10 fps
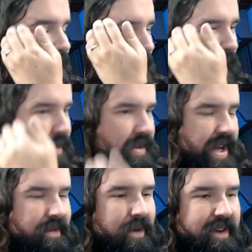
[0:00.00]
about
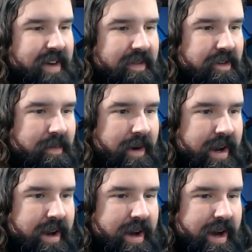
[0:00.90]
10.45 this
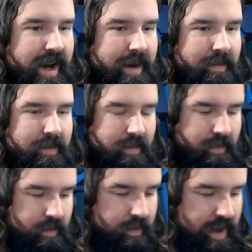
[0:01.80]
morning. Um,
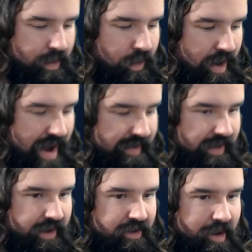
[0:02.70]
we were having
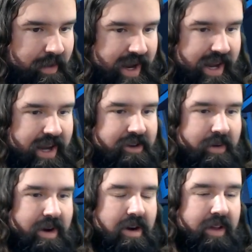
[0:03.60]
a little trouble getting
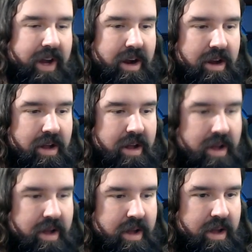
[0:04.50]
into it earlier.
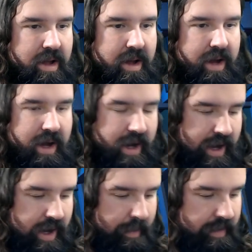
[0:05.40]

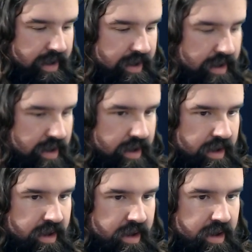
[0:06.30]
Um,
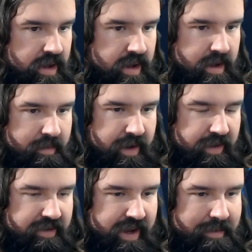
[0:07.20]
but it
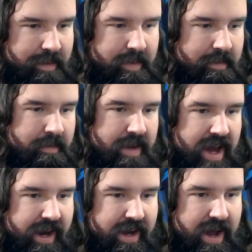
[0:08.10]
looks like it might be
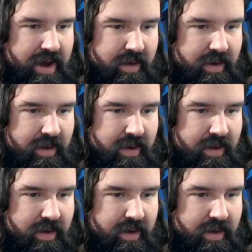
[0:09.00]
back now.